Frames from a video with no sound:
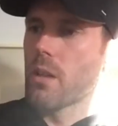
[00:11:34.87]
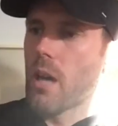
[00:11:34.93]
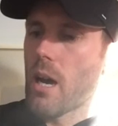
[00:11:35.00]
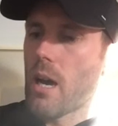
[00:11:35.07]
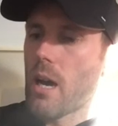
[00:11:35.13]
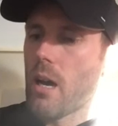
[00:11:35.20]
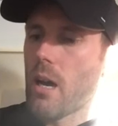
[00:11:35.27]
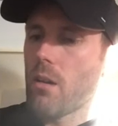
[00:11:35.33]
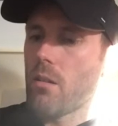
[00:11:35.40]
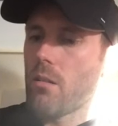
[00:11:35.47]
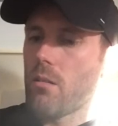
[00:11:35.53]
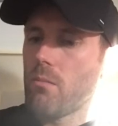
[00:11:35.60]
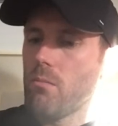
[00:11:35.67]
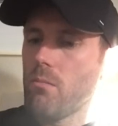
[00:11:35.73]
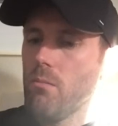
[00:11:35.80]
that
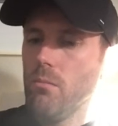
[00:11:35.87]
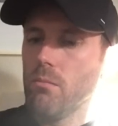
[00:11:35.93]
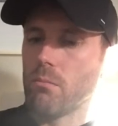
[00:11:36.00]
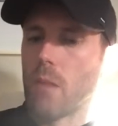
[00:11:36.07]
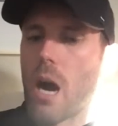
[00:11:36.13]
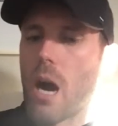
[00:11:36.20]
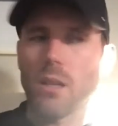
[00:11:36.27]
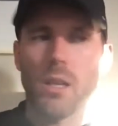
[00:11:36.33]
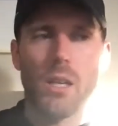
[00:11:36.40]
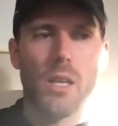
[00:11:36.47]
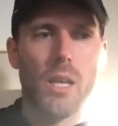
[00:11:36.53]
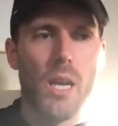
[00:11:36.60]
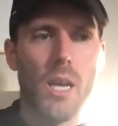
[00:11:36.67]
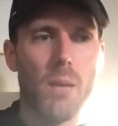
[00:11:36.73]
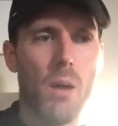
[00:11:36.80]
Mark
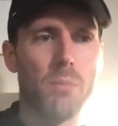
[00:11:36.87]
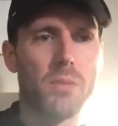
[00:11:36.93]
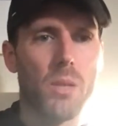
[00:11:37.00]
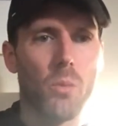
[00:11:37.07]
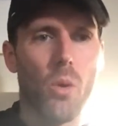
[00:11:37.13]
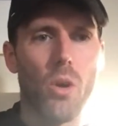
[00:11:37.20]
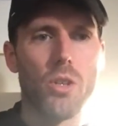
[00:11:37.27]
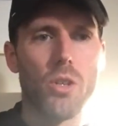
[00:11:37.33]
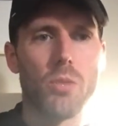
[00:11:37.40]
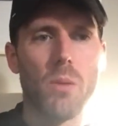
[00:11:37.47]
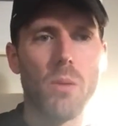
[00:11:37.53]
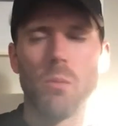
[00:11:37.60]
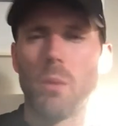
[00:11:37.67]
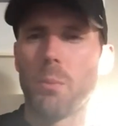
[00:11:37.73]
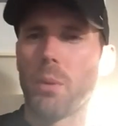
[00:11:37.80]
came up to watch me
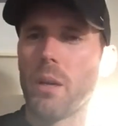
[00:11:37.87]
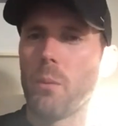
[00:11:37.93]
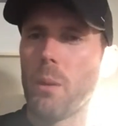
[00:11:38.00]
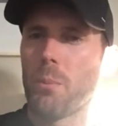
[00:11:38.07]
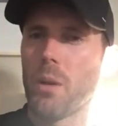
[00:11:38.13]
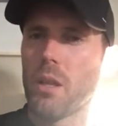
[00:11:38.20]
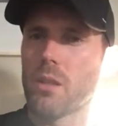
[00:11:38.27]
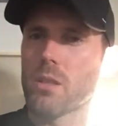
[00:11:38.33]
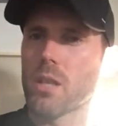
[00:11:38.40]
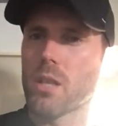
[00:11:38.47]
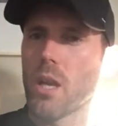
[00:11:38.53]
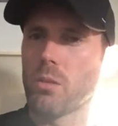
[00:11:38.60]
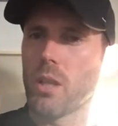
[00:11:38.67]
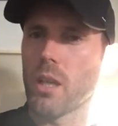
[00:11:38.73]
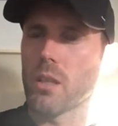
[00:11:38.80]
when we played
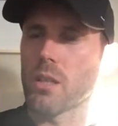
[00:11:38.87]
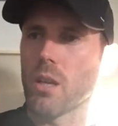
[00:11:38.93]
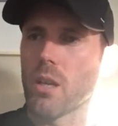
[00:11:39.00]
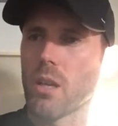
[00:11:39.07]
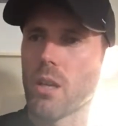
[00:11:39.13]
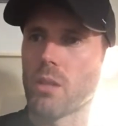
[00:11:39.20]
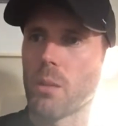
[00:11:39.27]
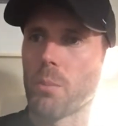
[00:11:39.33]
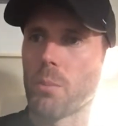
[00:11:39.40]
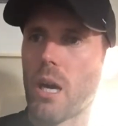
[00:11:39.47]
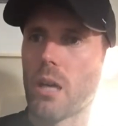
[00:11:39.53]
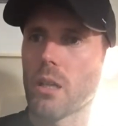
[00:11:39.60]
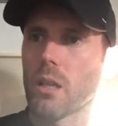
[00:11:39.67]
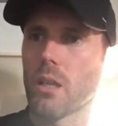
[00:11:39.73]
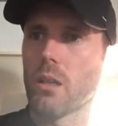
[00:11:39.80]
Celtic at Celtic
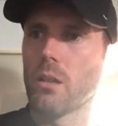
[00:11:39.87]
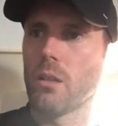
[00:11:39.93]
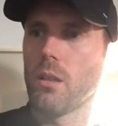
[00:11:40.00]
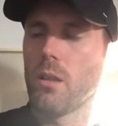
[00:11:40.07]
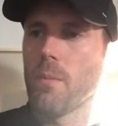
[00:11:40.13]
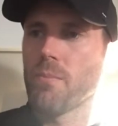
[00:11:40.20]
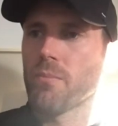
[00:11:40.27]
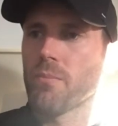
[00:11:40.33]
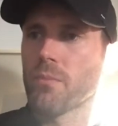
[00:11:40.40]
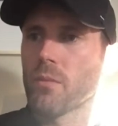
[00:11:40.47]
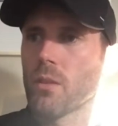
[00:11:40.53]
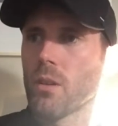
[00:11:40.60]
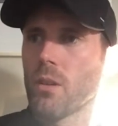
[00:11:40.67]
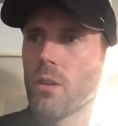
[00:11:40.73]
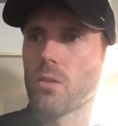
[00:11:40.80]
Park.
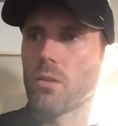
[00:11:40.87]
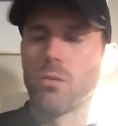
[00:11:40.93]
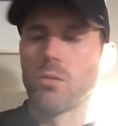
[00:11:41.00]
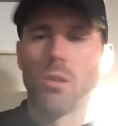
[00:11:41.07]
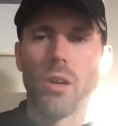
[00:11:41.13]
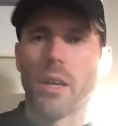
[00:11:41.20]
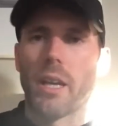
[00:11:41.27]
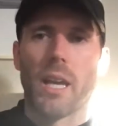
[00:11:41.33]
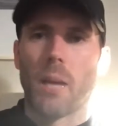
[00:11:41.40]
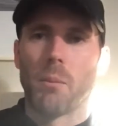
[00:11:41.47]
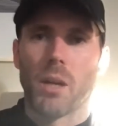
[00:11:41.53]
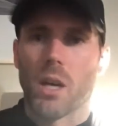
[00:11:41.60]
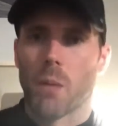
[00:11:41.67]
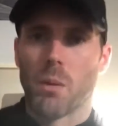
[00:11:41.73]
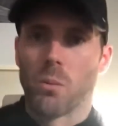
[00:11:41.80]
So it's not a great game to
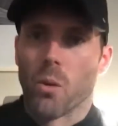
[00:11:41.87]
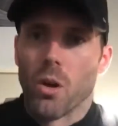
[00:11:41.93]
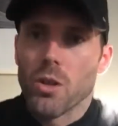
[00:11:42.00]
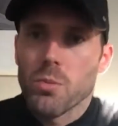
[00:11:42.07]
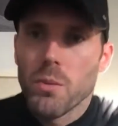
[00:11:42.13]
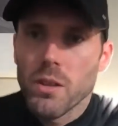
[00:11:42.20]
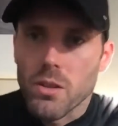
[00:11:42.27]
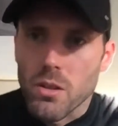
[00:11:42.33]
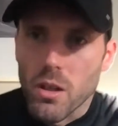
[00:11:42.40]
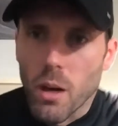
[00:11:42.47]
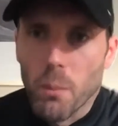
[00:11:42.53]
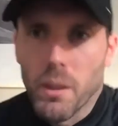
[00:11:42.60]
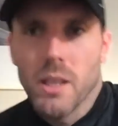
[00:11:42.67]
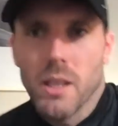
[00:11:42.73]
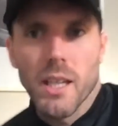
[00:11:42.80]
come and watch me, do you know what I
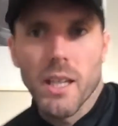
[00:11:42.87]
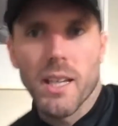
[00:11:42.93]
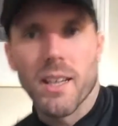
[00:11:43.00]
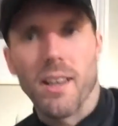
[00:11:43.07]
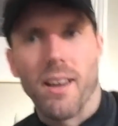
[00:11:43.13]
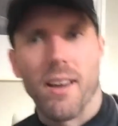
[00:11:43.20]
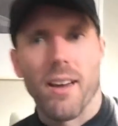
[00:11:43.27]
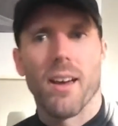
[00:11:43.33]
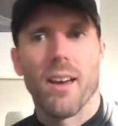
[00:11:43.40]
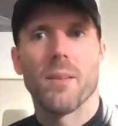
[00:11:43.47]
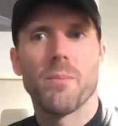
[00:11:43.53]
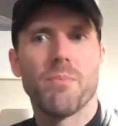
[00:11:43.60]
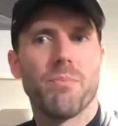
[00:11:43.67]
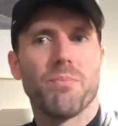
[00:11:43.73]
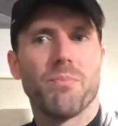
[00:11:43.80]
mean? Like,
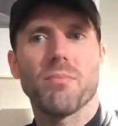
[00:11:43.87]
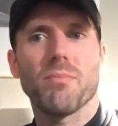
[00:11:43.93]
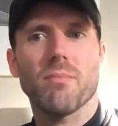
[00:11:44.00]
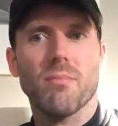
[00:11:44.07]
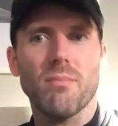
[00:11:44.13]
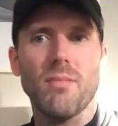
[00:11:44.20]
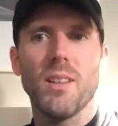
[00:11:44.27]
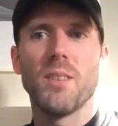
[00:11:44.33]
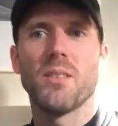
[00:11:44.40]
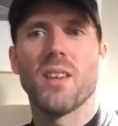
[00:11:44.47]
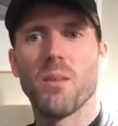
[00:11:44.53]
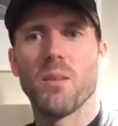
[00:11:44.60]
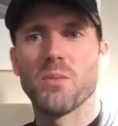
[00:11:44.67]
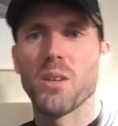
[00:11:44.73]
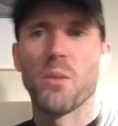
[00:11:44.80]
in
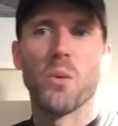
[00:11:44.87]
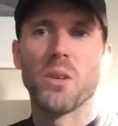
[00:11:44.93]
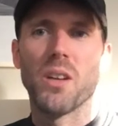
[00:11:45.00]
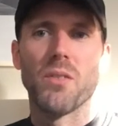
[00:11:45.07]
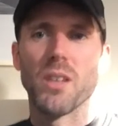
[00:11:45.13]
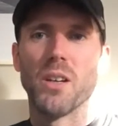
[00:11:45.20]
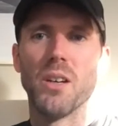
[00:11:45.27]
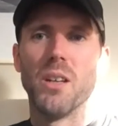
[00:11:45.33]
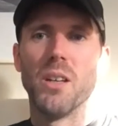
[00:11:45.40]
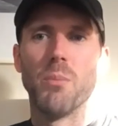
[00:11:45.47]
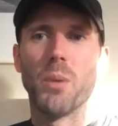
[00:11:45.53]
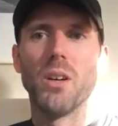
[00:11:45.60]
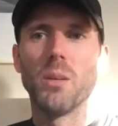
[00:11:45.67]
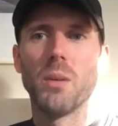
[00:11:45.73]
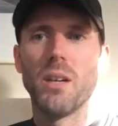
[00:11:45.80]
terms of I won't have a lot of the
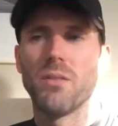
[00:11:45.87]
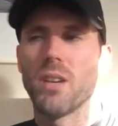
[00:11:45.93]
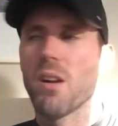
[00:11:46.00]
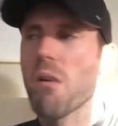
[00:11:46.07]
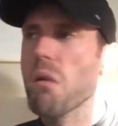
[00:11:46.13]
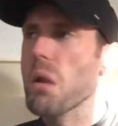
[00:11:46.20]
ball or whatever.